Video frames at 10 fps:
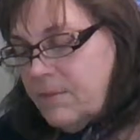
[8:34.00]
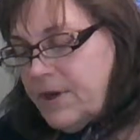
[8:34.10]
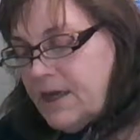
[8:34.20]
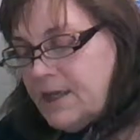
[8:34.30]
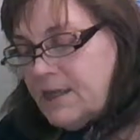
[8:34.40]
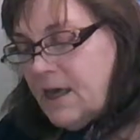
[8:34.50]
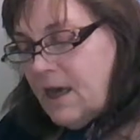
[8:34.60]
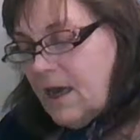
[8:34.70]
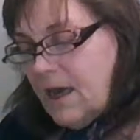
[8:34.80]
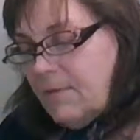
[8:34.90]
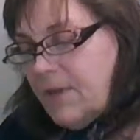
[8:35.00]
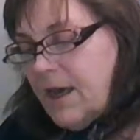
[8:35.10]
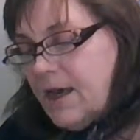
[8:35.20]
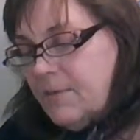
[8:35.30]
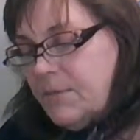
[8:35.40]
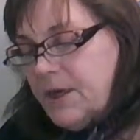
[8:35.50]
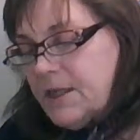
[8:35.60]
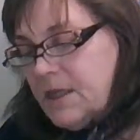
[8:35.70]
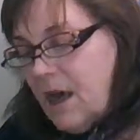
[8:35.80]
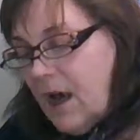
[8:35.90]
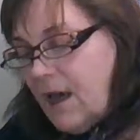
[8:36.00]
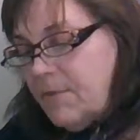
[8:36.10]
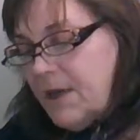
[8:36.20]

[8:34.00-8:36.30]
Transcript: But a time, but time